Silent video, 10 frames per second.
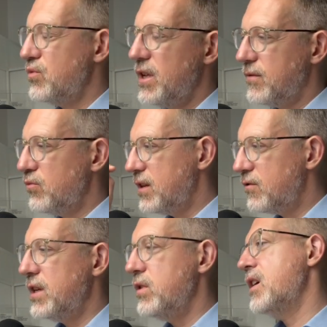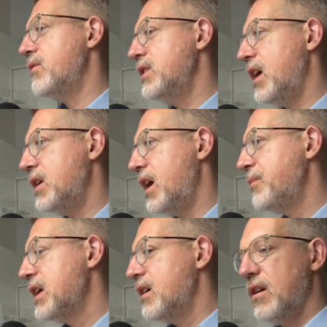a patent examiner's
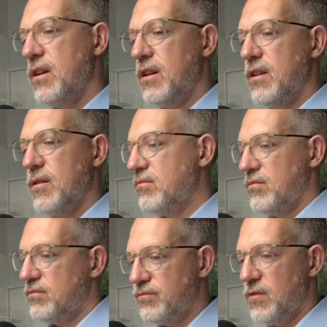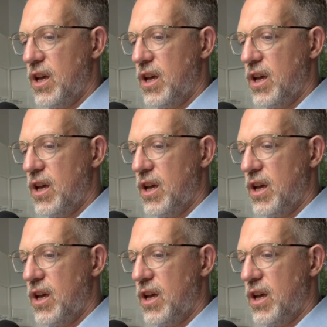scrutiny. Yeah, that was a cool part.